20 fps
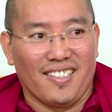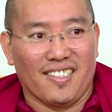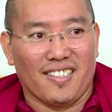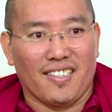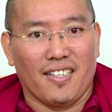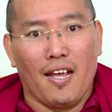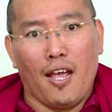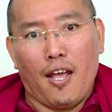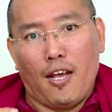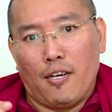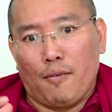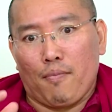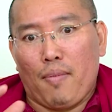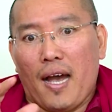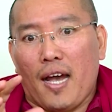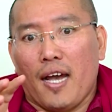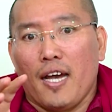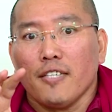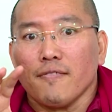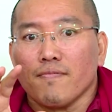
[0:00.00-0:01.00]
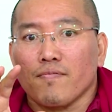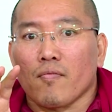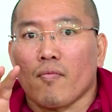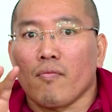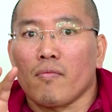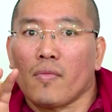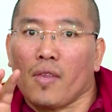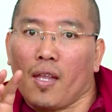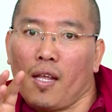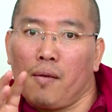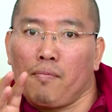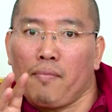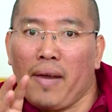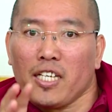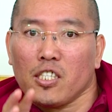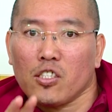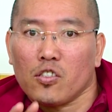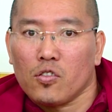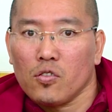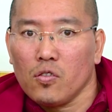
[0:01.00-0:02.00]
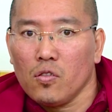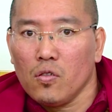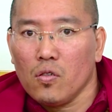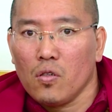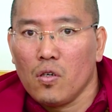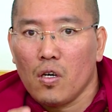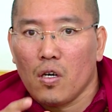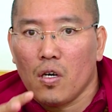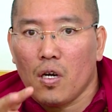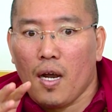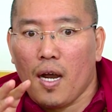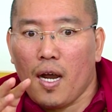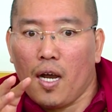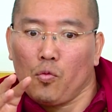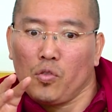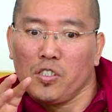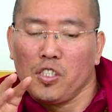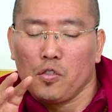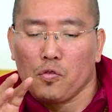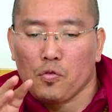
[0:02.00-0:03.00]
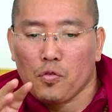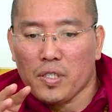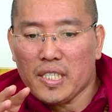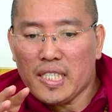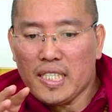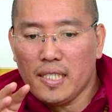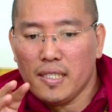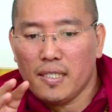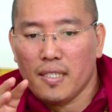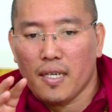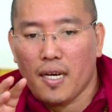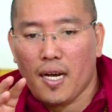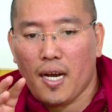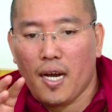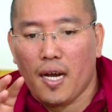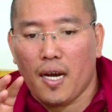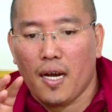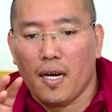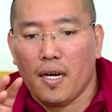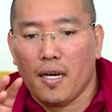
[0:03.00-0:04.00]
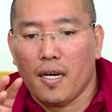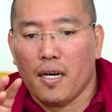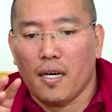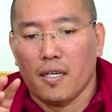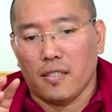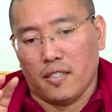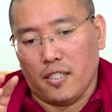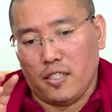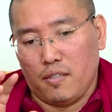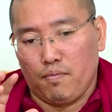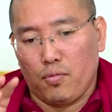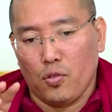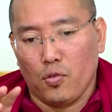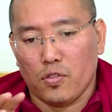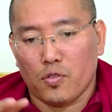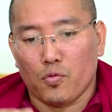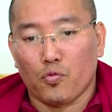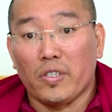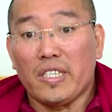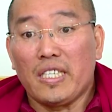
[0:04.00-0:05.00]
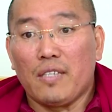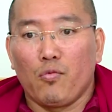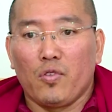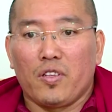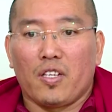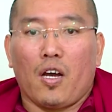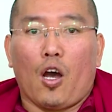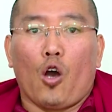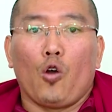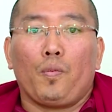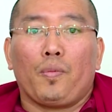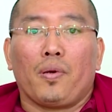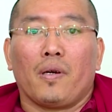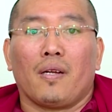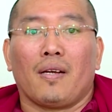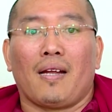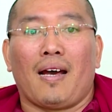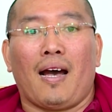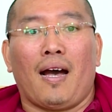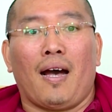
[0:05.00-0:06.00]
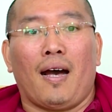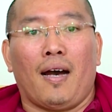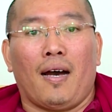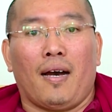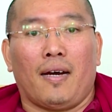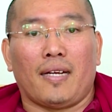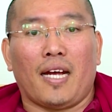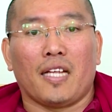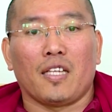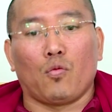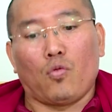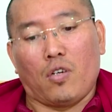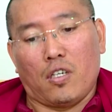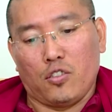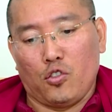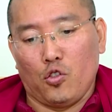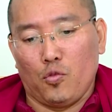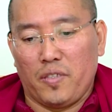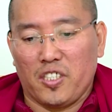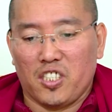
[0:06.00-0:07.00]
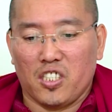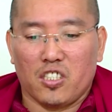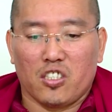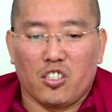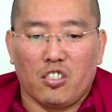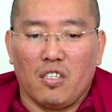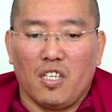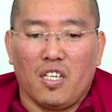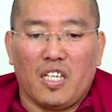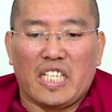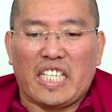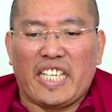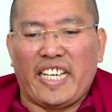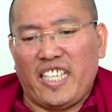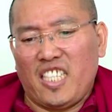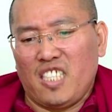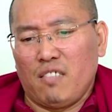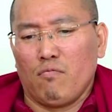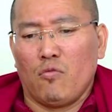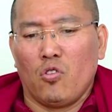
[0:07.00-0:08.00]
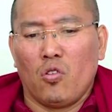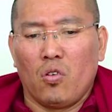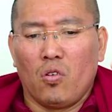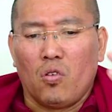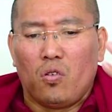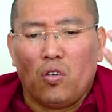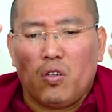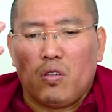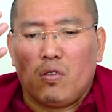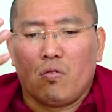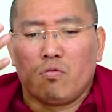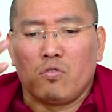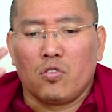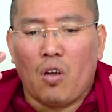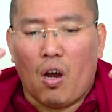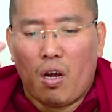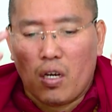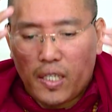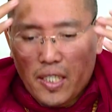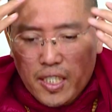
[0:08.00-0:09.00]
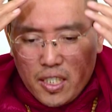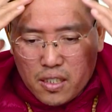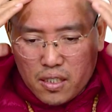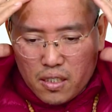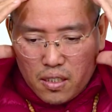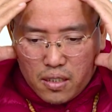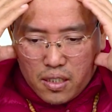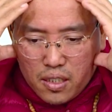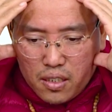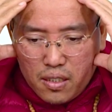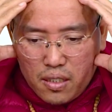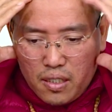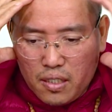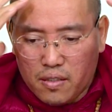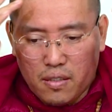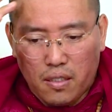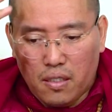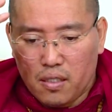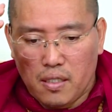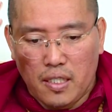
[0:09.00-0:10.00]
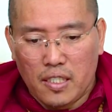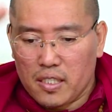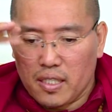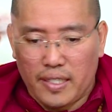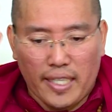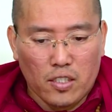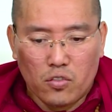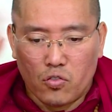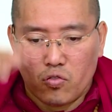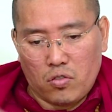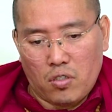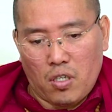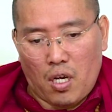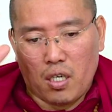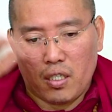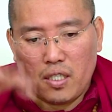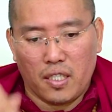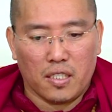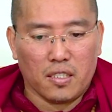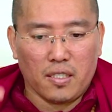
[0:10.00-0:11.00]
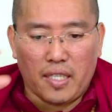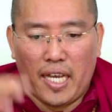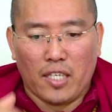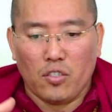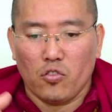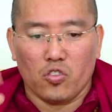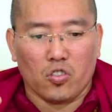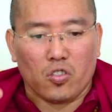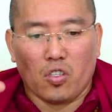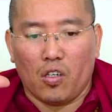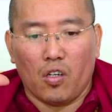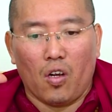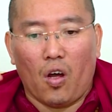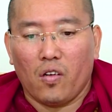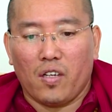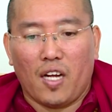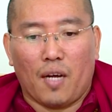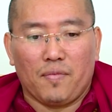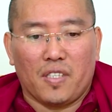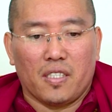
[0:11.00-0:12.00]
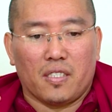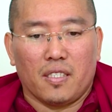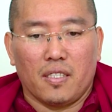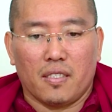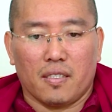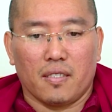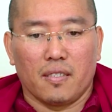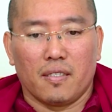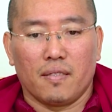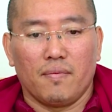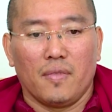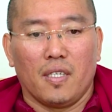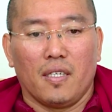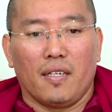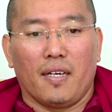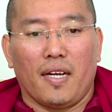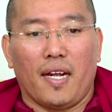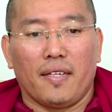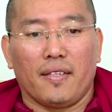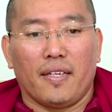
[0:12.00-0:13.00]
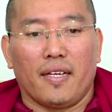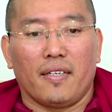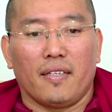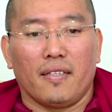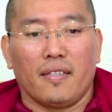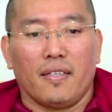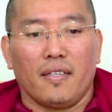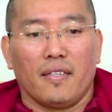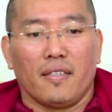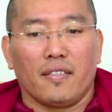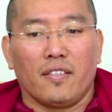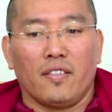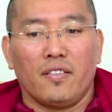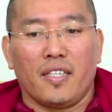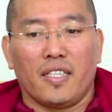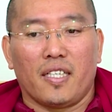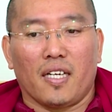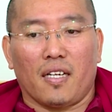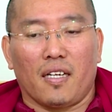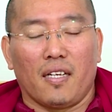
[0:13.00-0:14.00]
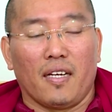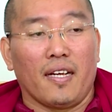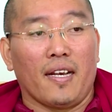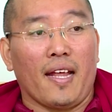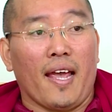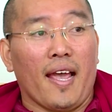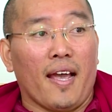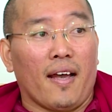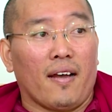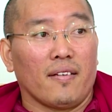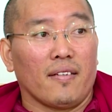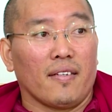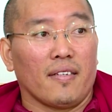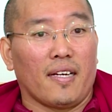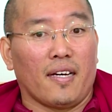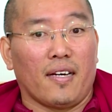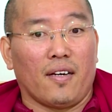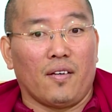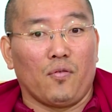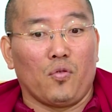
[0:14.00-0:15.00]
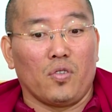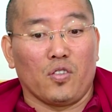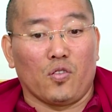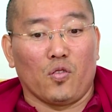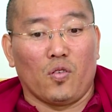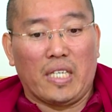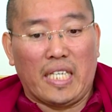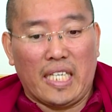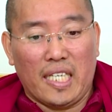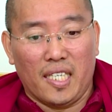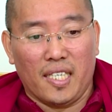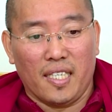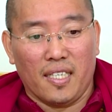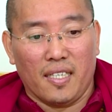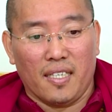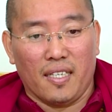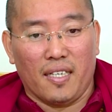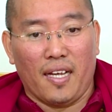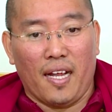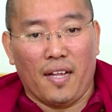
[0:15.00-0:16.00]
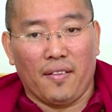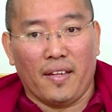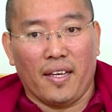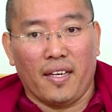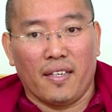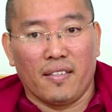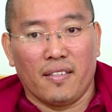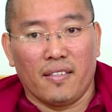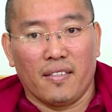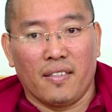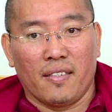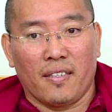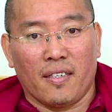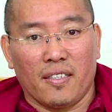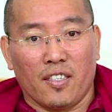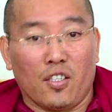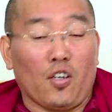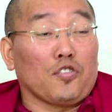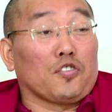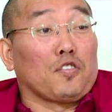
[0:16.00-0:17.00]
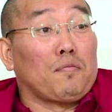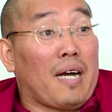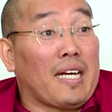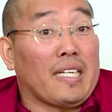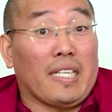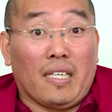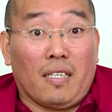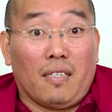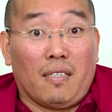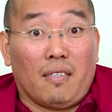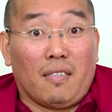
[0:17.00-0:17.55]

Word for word: You know, but make sure uh, when you read uh, these books, read with your open heart. Otherwise, you'll be just getting more knowledge, just intellectual knowledge, and you just clog up the system. And then you need to clean out uh, what you call a healing, and then you know it costs you money.